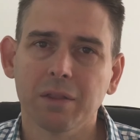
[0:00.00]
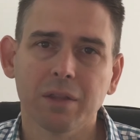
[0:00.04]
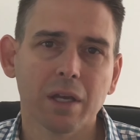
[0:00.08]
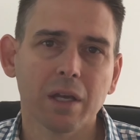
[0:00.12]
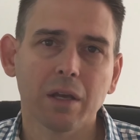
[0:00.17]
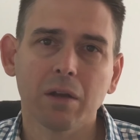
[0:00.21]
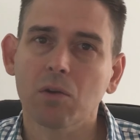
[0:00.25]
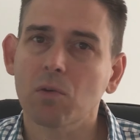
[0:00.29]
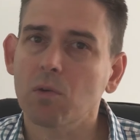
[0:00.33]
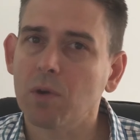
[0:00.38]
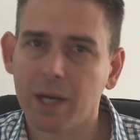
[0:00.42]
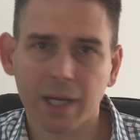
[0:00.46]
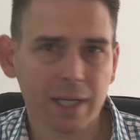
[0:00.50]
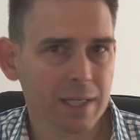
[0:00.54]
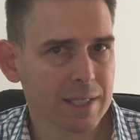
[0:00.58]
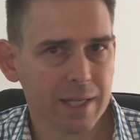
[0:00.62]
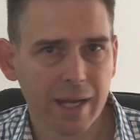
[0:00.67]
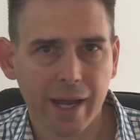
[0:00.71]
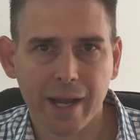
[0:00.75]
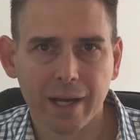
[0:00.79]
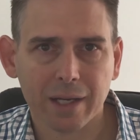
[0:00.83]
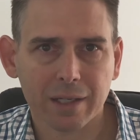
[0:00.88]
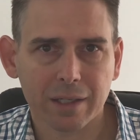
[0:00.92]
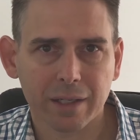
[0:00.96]
They're great
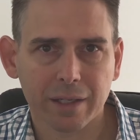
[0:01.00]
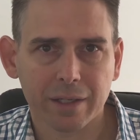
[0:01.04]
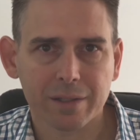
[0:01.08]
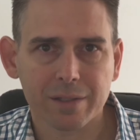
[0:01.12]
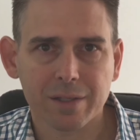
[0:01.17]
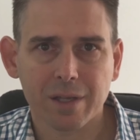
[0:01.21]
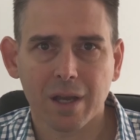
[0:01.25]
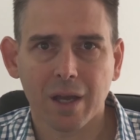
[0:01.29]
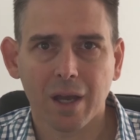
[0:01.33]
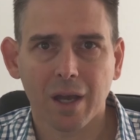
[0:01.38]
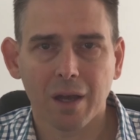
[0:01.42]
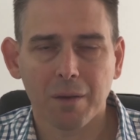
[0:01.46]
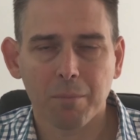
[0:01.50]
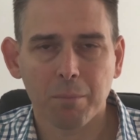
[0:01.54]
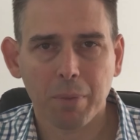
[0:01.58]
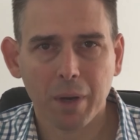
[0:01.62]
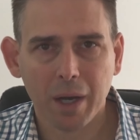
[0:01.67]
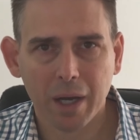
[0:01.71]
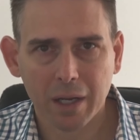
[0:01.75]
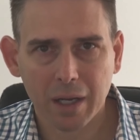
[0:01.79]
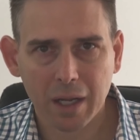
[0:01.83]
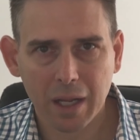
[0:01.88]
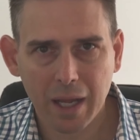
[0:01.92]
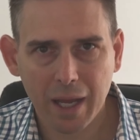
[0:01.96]
tactics,
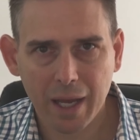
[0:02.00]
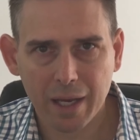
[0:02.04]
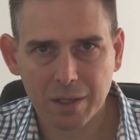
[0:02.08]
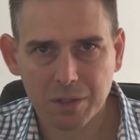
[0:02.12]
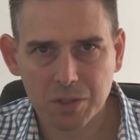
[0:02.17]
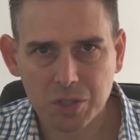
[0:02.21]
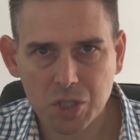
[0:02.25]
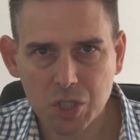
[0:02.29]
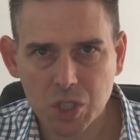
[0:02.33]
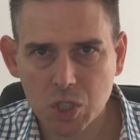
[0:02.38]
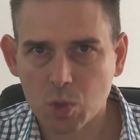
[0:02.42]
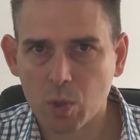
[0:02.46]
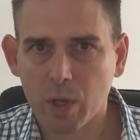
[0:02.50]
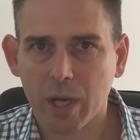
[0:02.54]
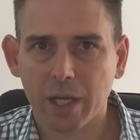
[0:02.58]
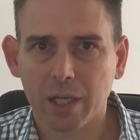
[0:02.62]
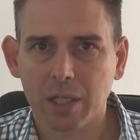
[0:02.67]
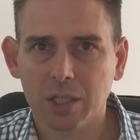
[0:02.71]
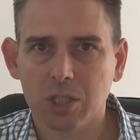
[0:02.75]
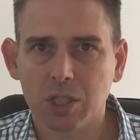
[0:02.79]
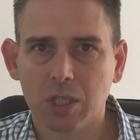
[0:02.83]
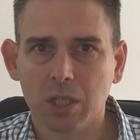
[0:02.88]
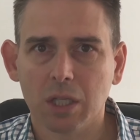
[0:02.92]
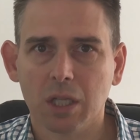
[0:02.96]
but at a
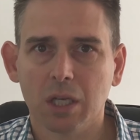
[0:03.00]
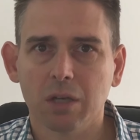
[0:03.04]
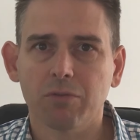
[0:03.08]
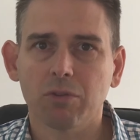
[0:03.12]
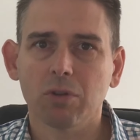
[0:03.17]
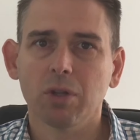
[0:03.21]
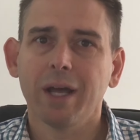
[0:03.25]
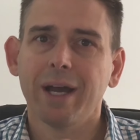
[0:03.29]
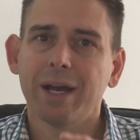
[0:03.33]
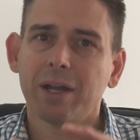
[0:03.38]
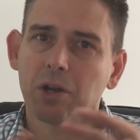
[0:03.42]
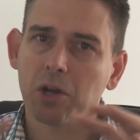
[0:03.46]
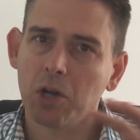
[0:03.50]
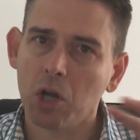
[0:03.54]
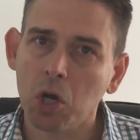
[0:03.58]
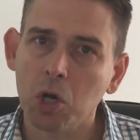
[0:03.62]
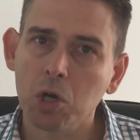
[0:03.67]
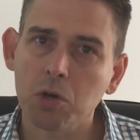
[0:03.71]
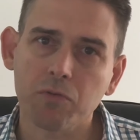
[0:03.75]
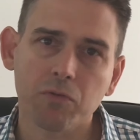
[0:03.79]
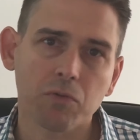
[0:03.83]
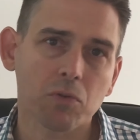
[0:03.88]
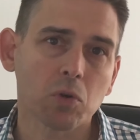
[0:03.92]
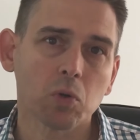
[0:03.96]
strategy level, at an
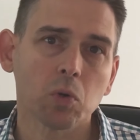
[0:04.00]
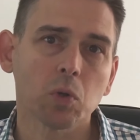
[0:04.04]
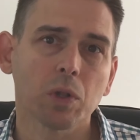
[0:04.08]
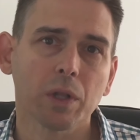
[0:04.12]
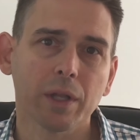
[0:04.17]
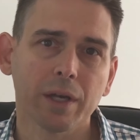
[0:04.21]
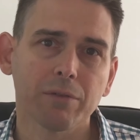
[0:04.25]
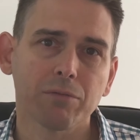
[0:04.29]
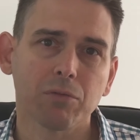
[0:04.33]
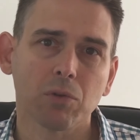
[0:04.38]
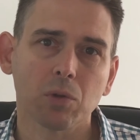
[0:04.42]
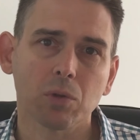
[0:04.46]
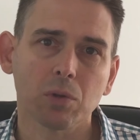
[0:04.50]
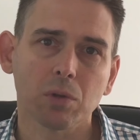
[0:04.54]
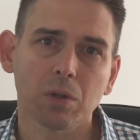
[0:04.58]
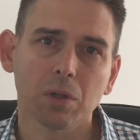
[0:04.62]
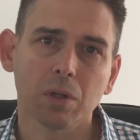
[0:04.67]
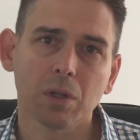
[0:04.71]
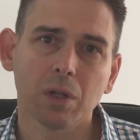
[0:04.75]
overall level,